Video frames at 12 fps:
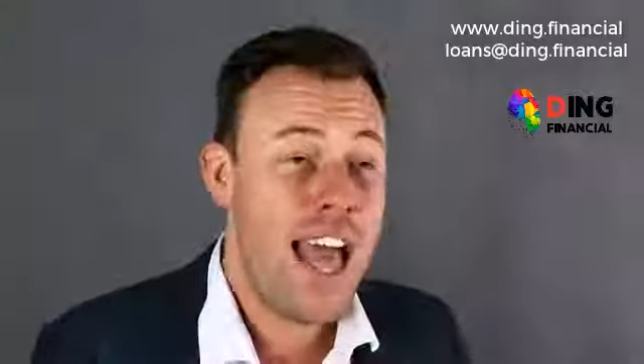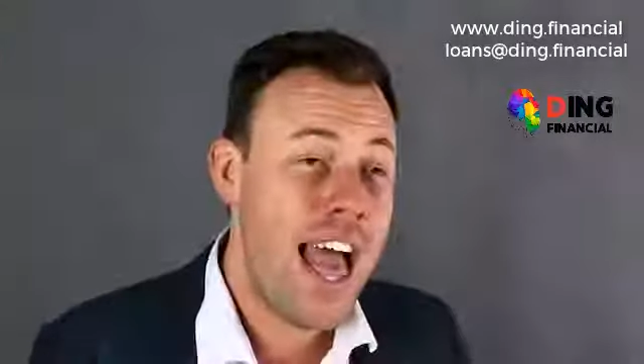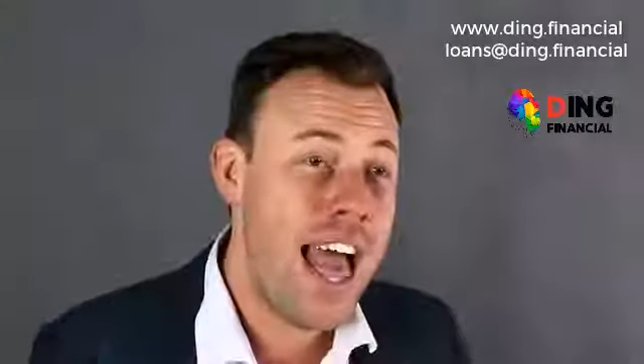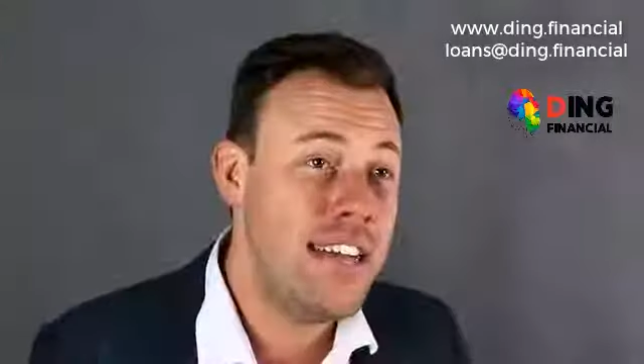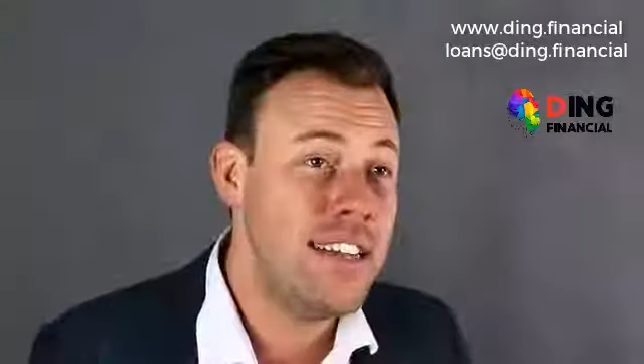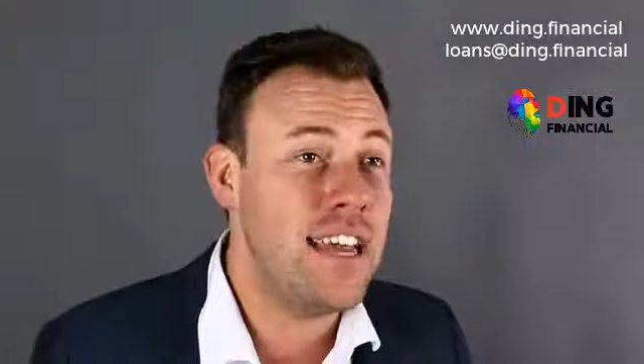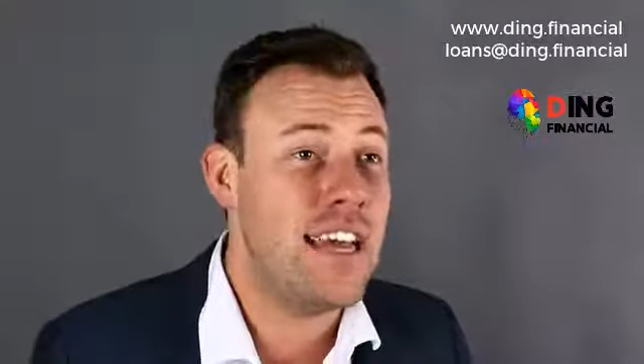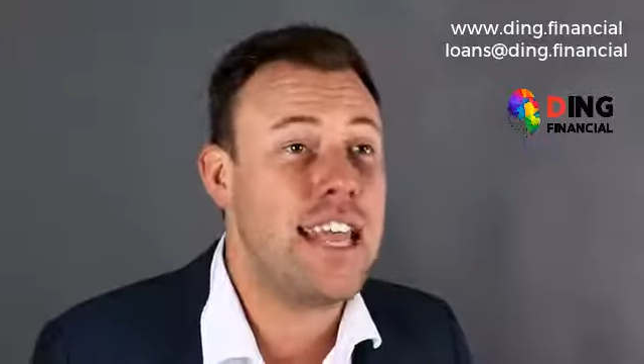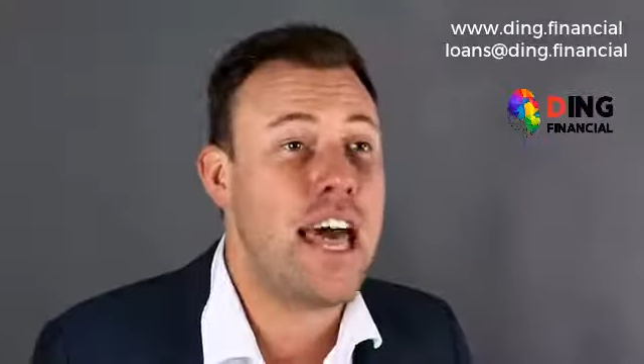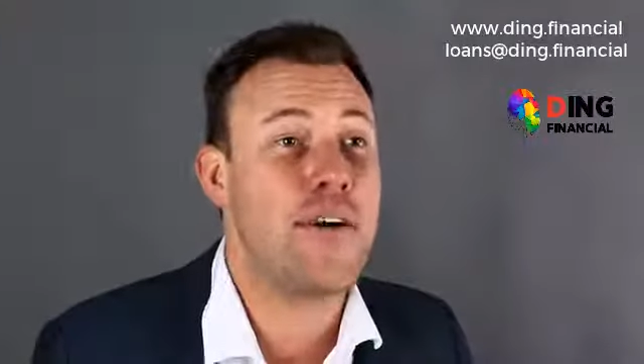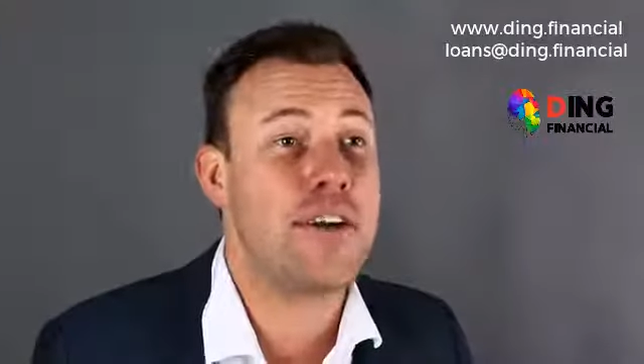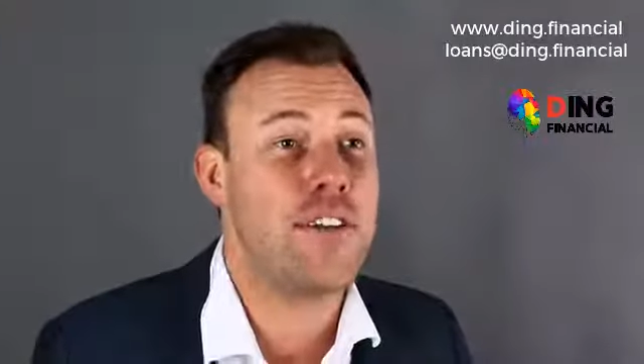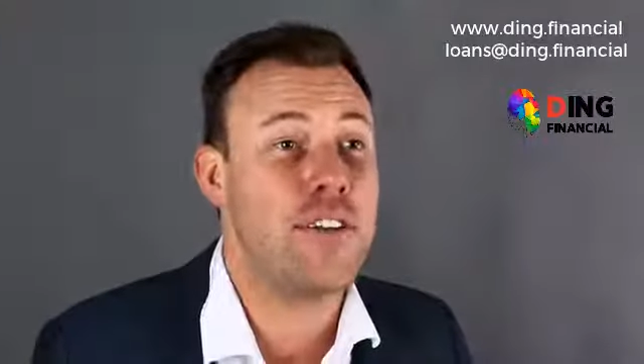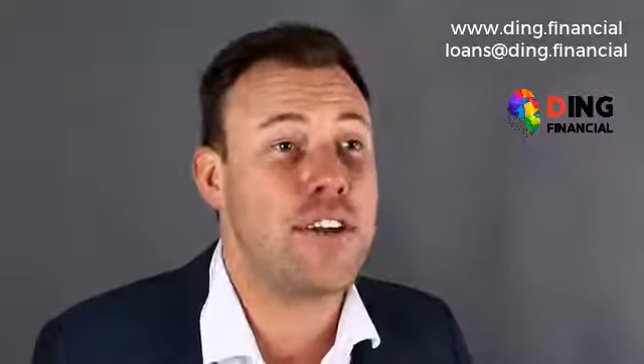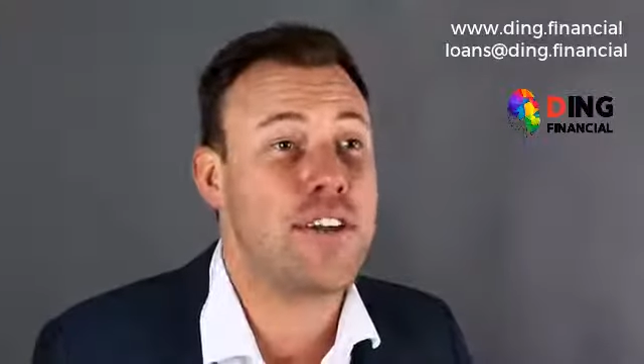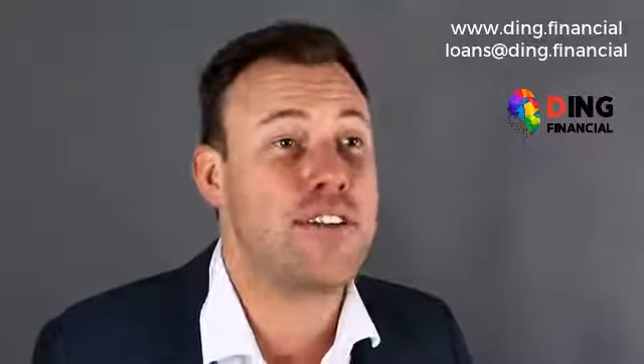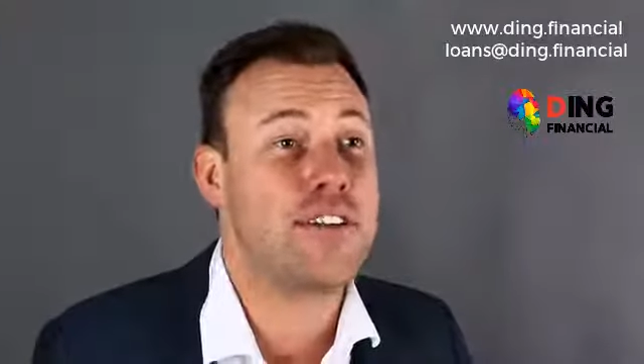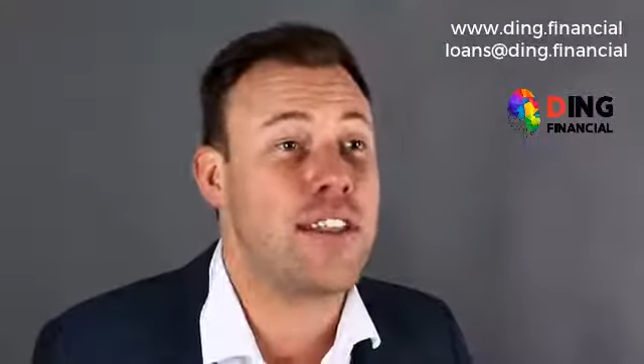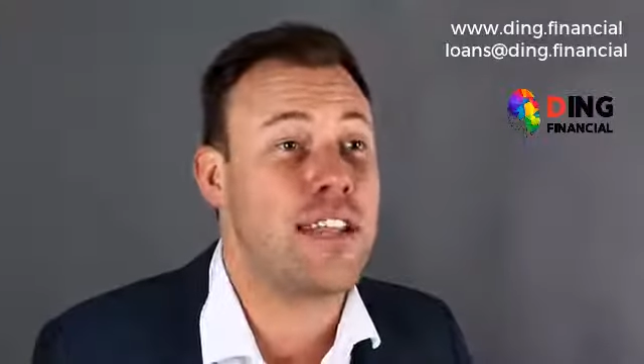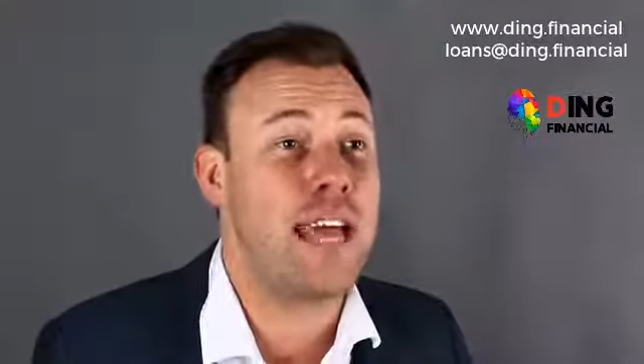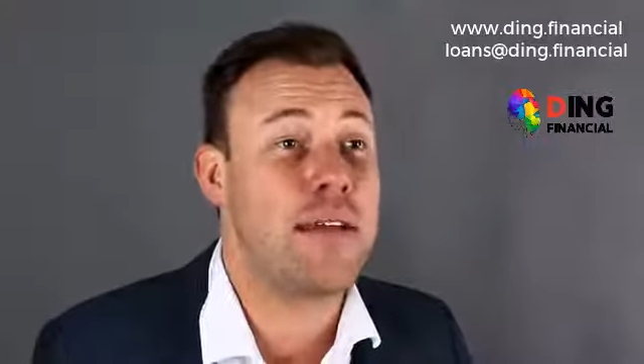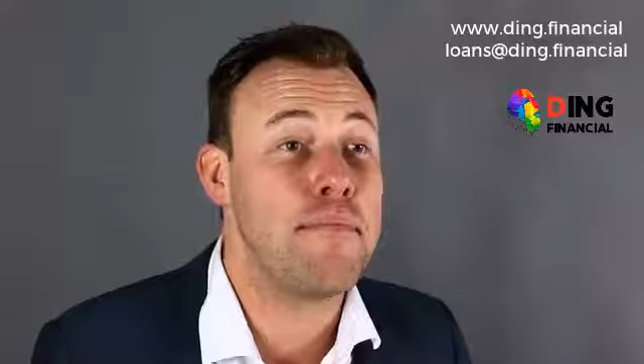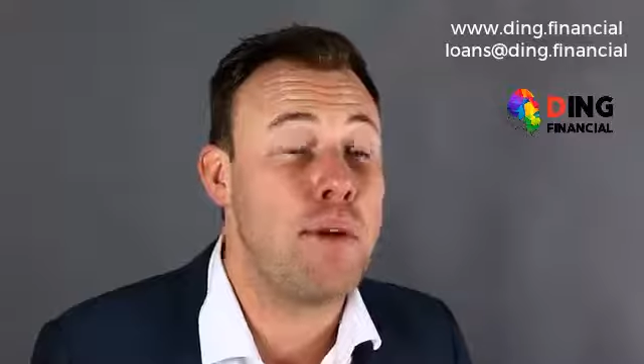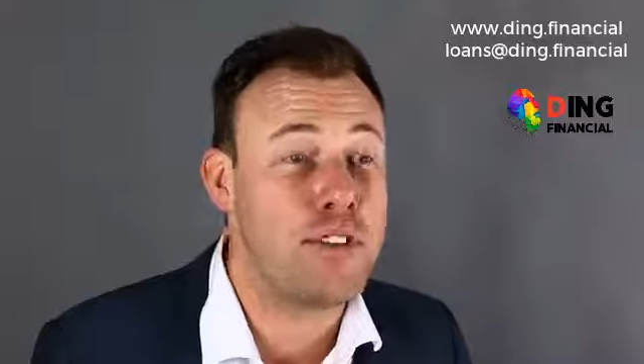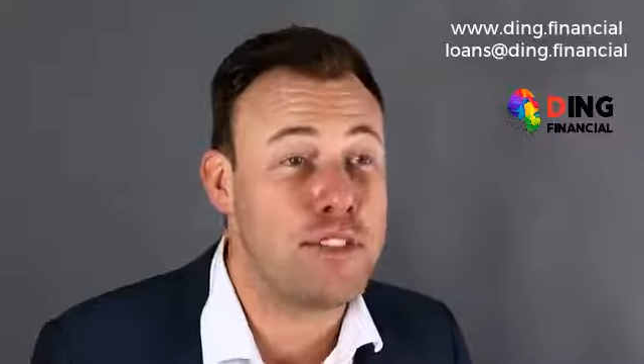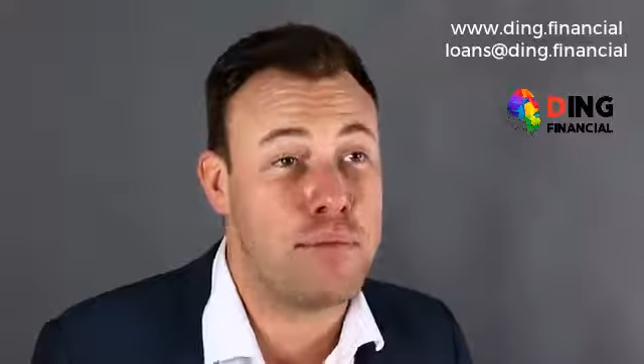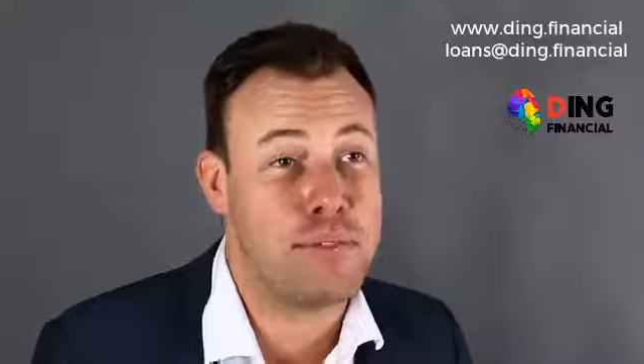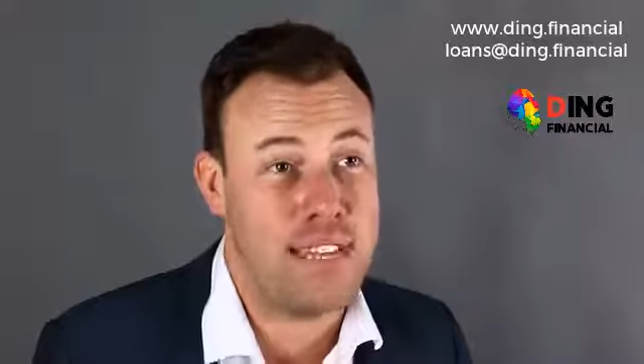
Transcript: and allowing you to consolidate multiple